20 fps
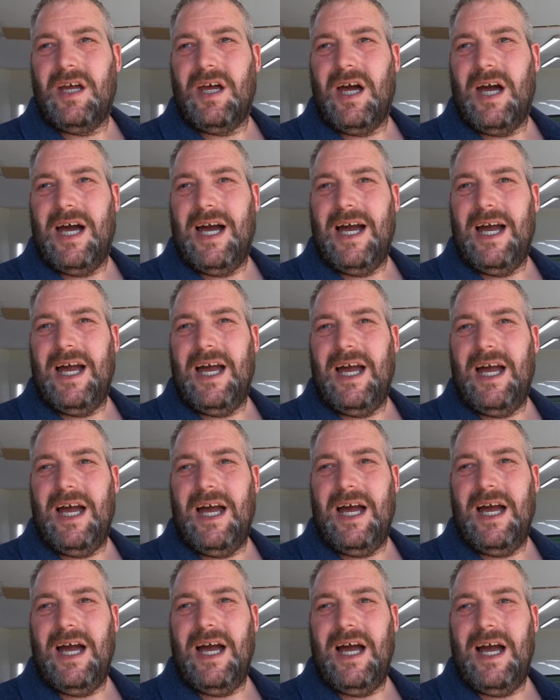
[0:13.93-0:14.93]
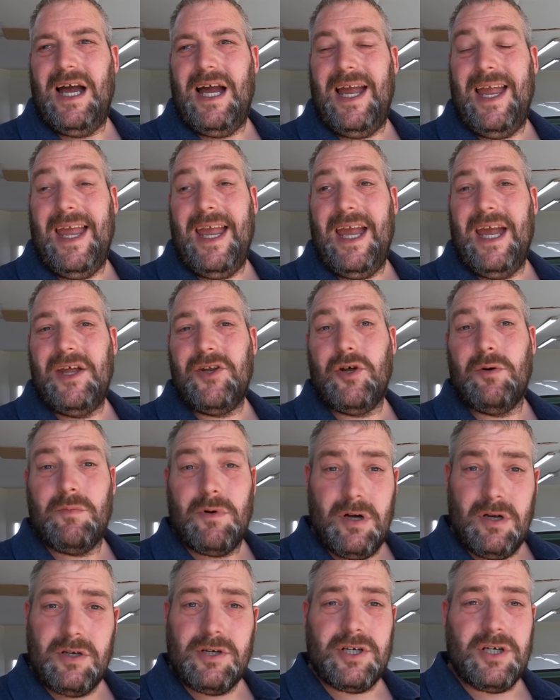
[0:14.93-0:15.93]
and
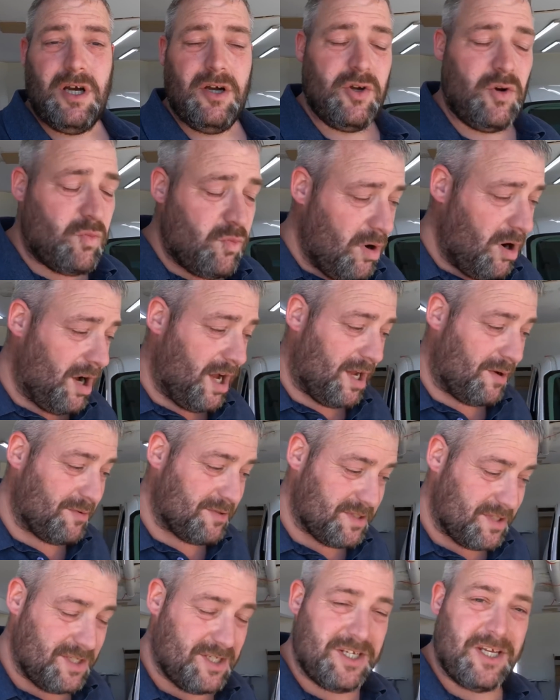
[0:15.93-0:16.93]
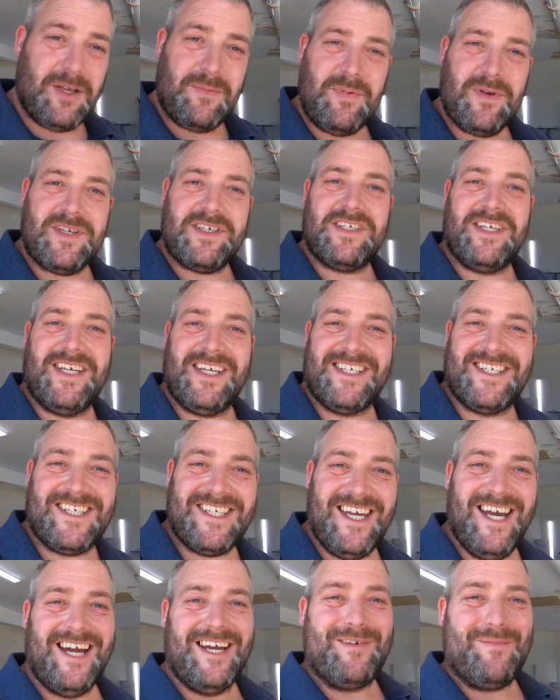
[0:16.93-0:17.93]
I'm going to show you why it was the cheapest
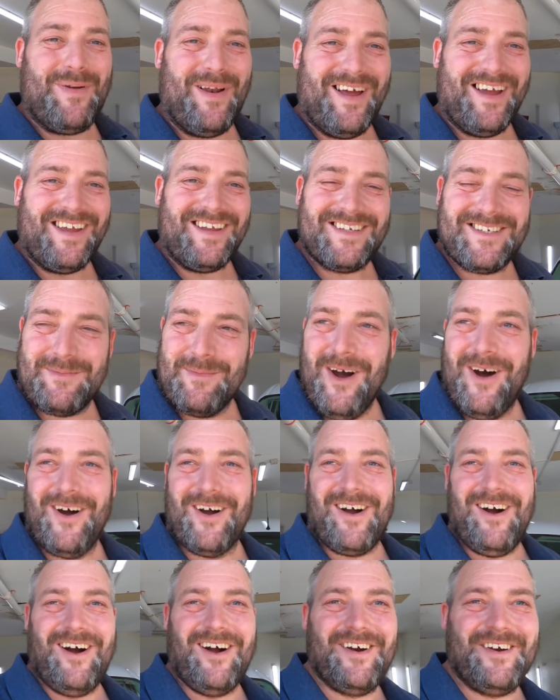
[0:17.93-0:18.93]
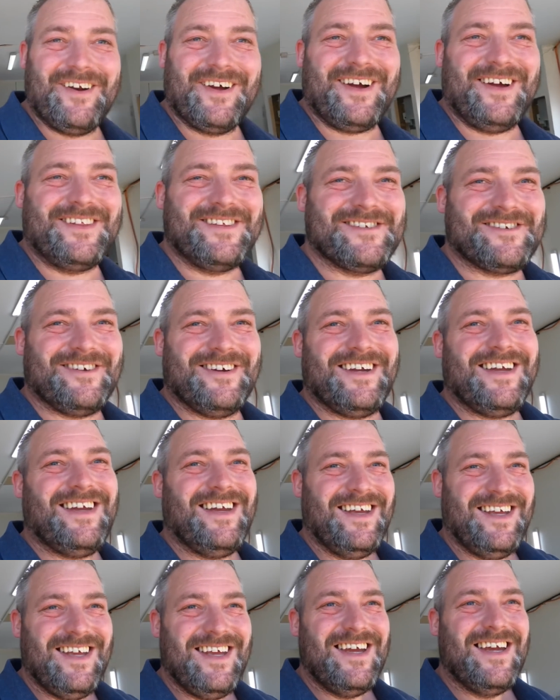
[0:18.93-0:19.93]
68 plate smart car in the country
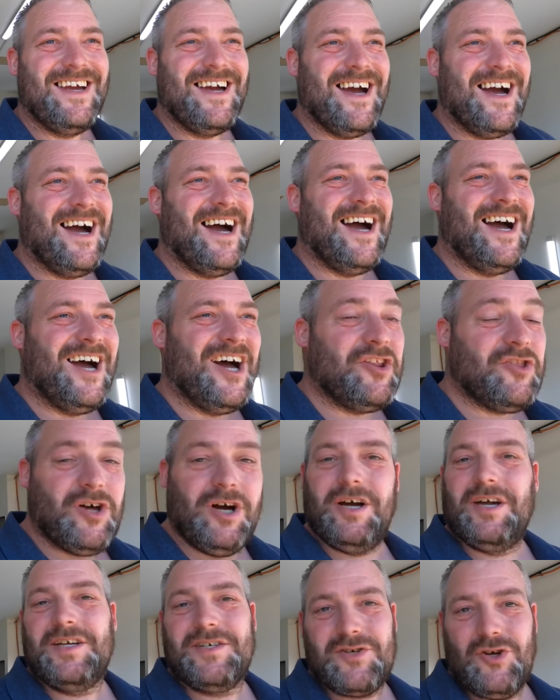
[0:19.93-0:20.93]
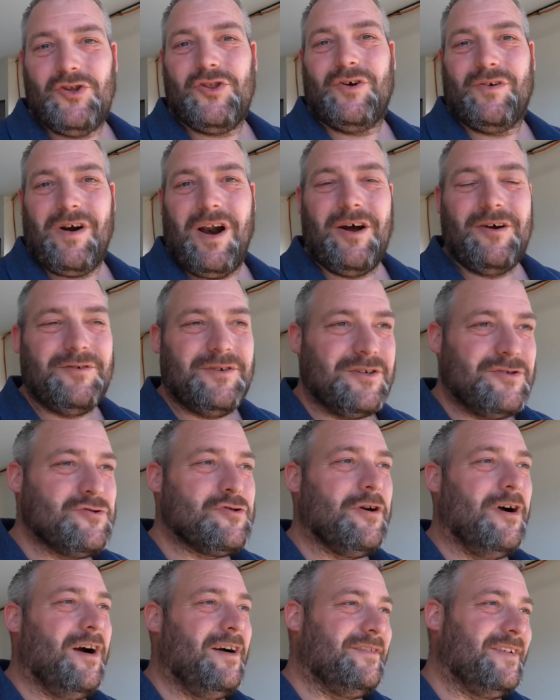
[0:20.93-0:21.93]
that is on the road and
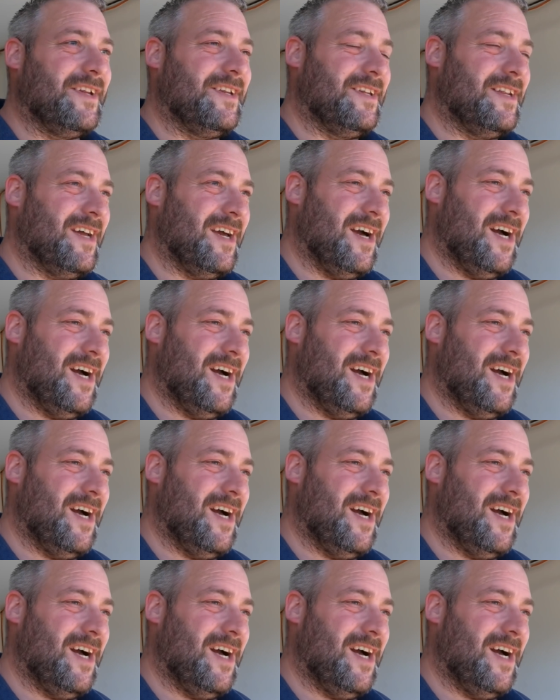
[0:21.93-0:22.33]
driving.